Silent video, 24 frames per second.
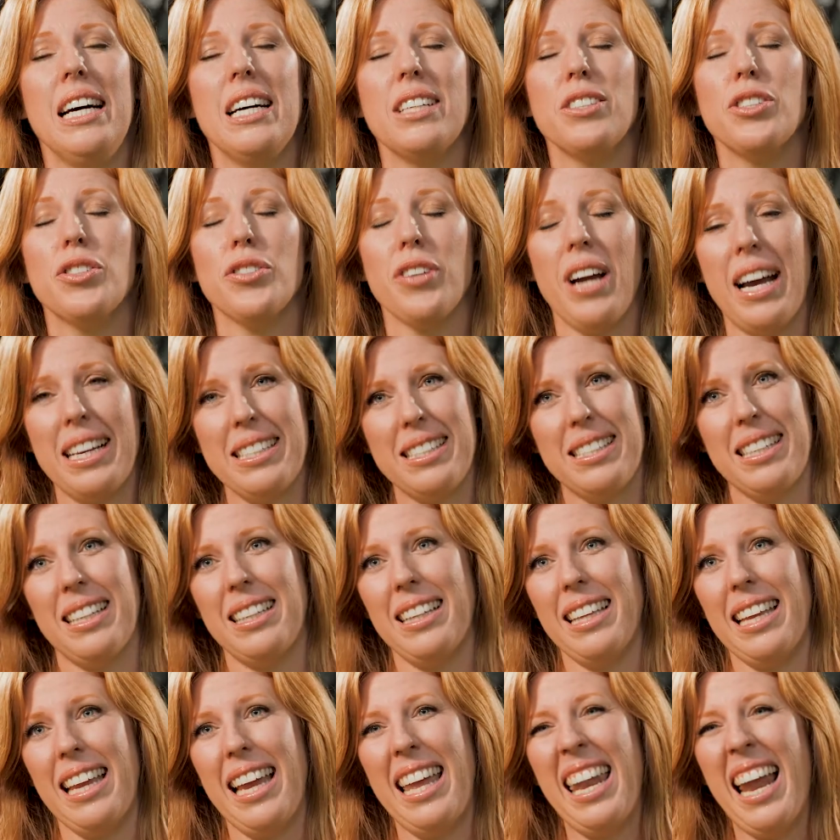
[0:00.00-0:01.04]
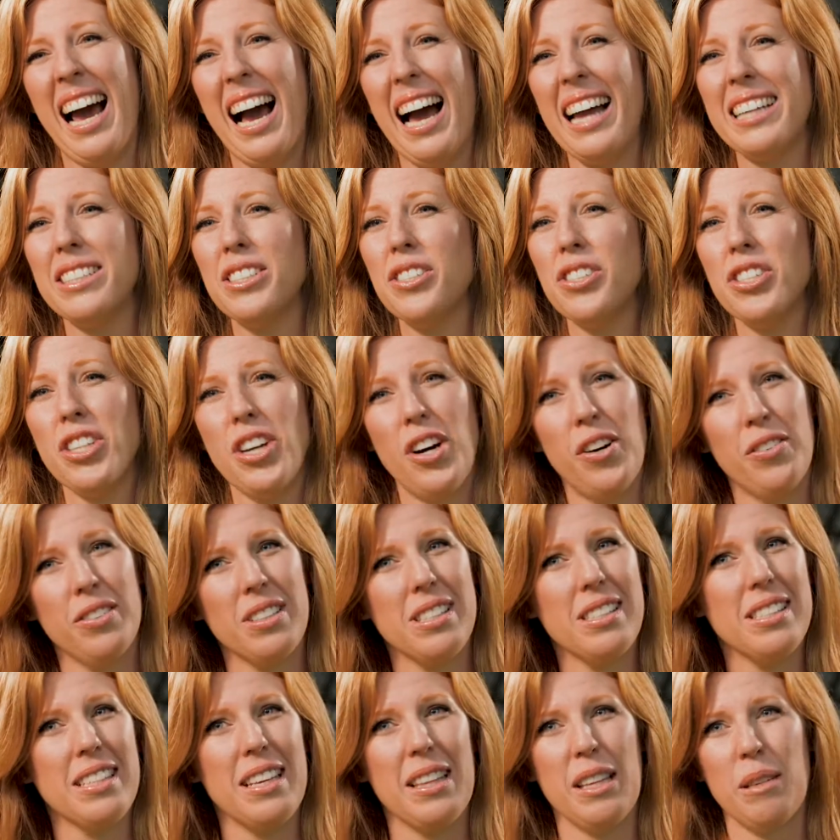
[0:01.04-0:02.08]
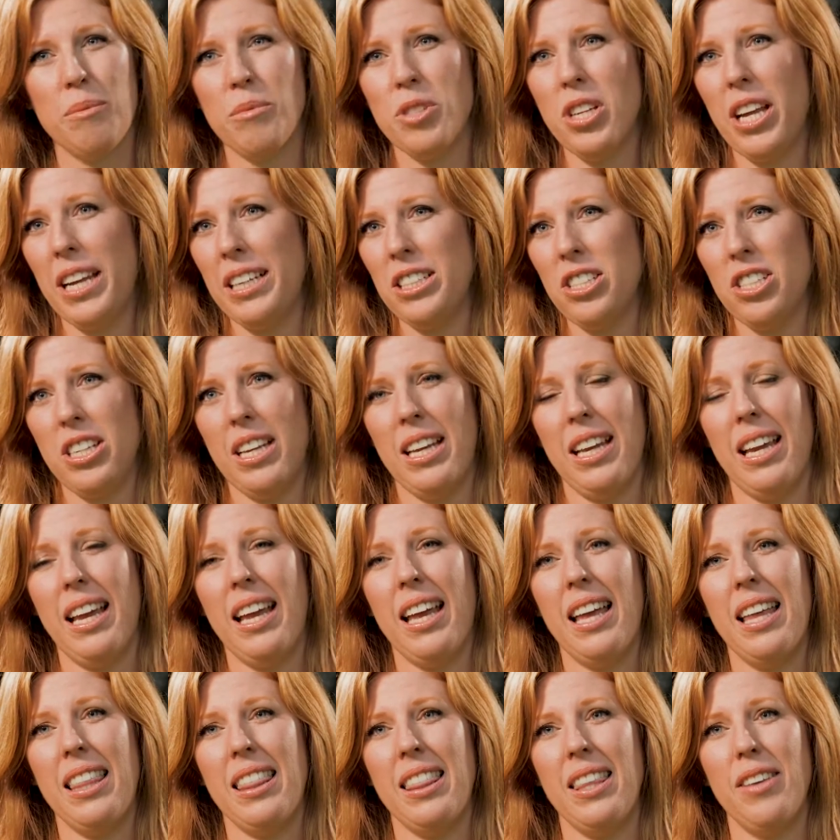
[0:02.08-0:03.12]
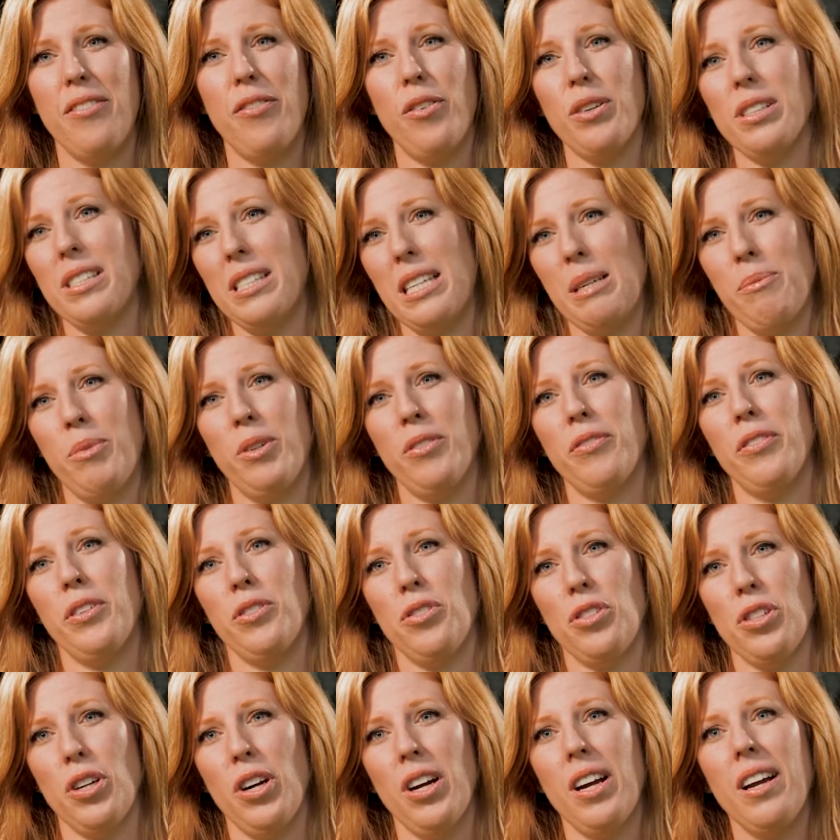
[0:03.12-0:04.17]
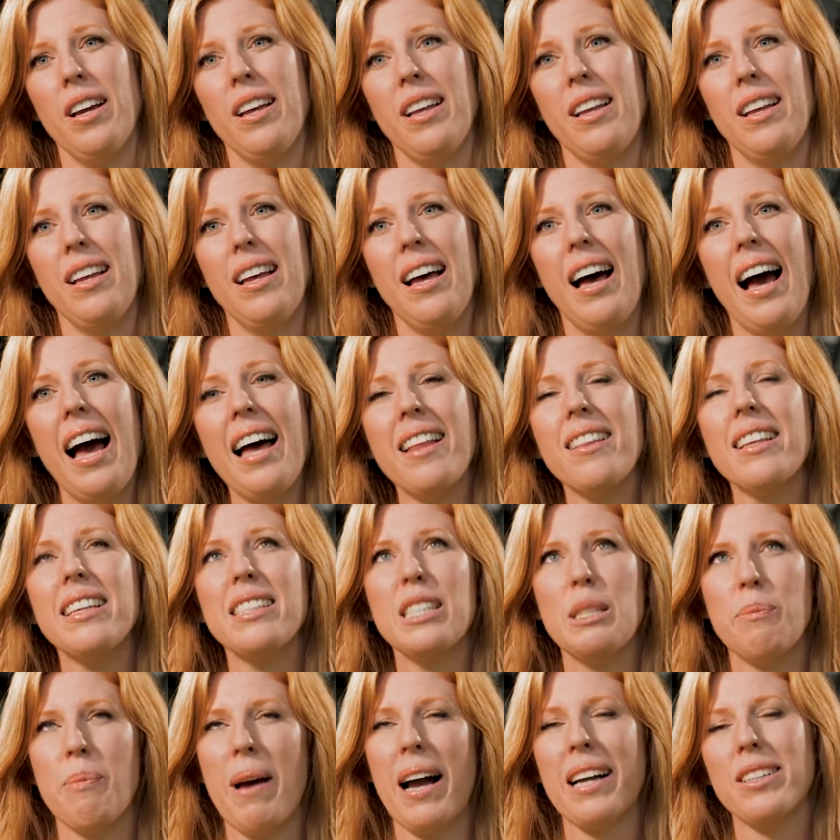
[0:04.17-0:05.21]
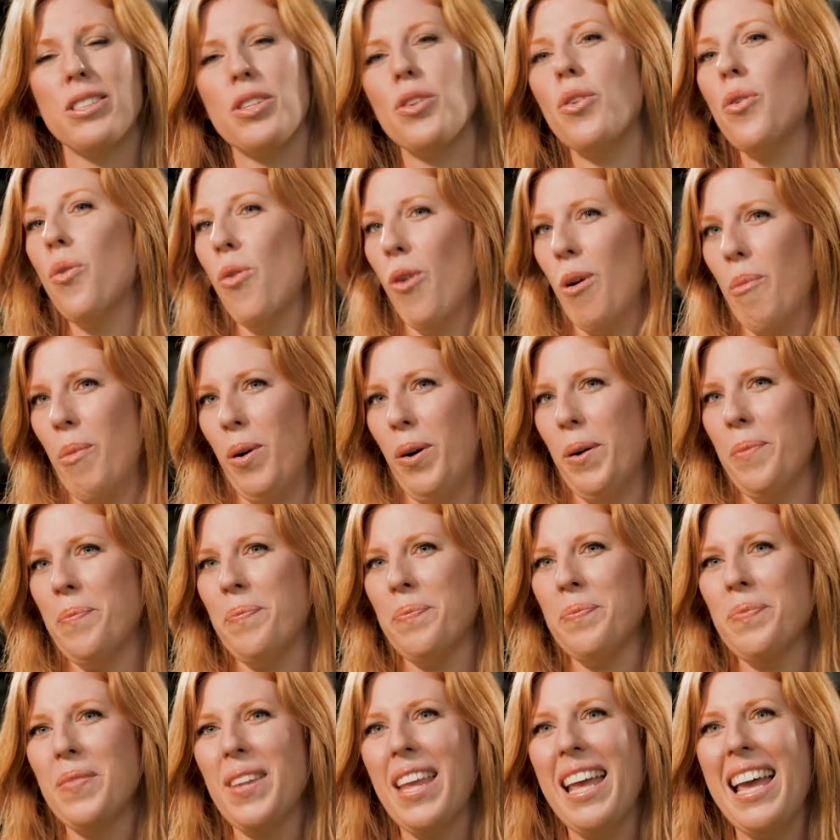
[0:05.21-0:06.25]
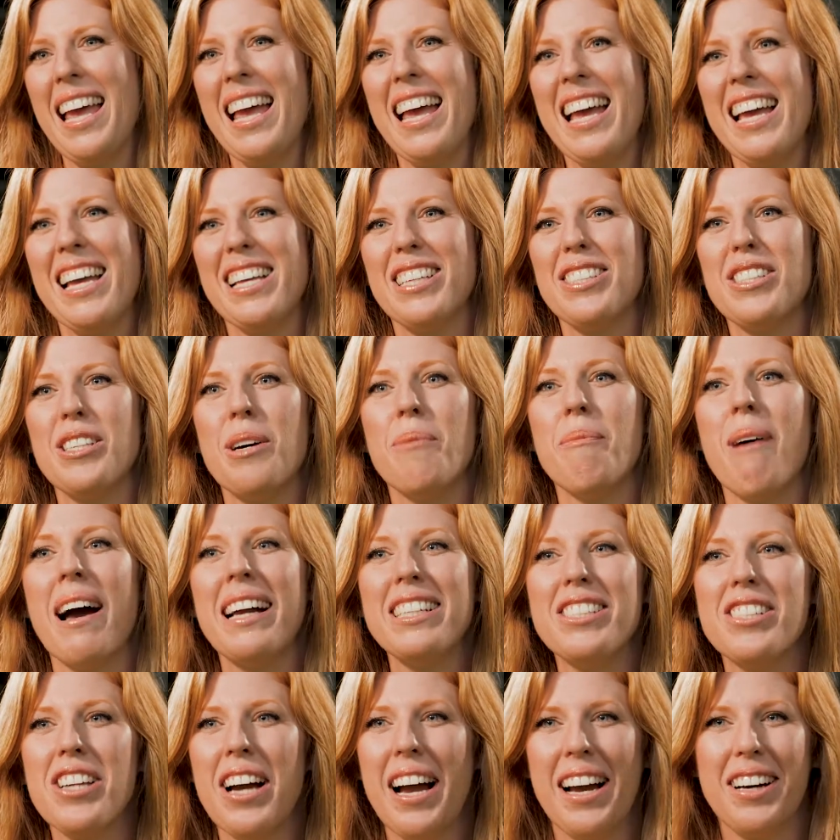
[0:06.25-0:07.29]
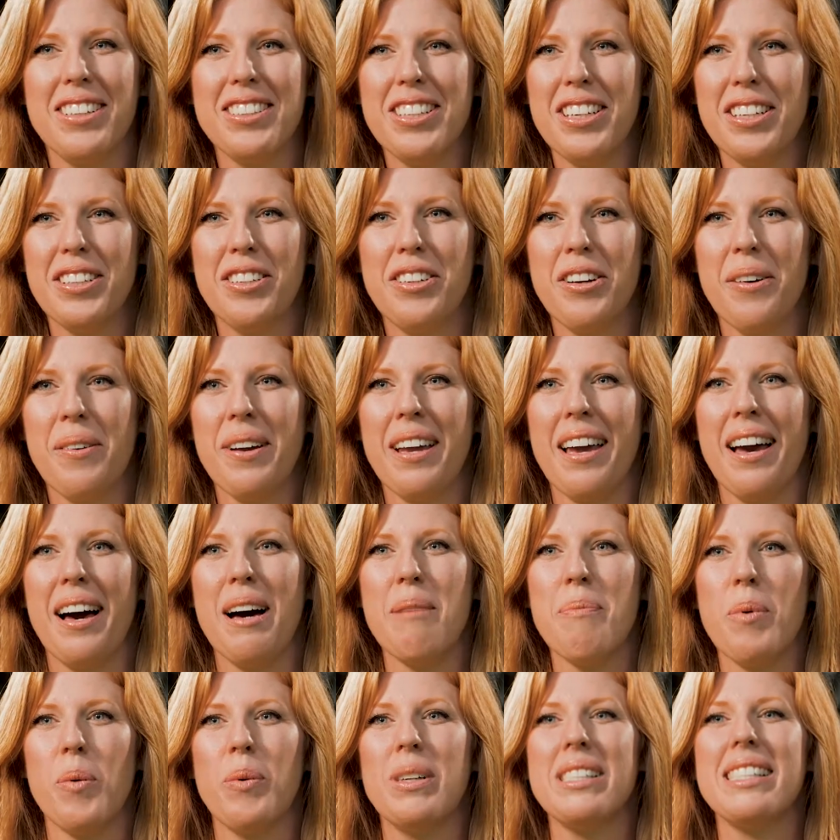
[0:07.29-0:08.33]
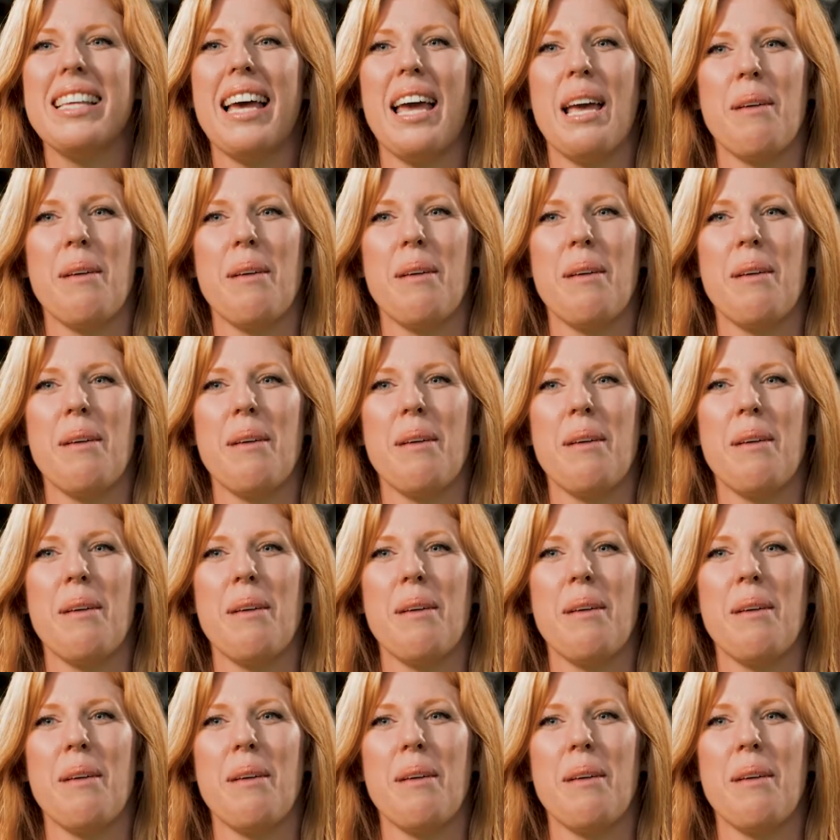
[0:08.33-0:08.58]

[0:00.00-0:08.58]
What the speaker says: drastically, and I don't see them changing in the foreseeable future, at least back to normal. So my childhood growing up was a